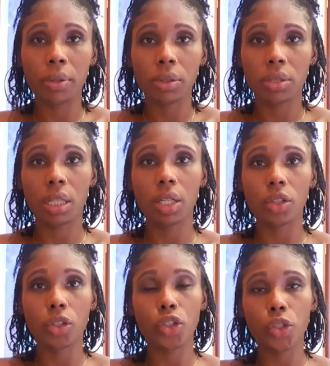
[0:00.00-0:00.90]
so then you
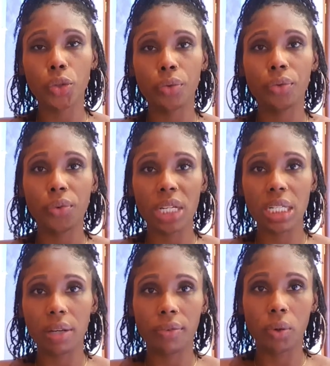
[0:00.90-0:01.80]
can do
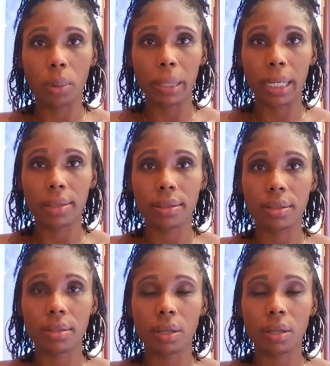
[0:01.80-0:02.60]
3D floor plans.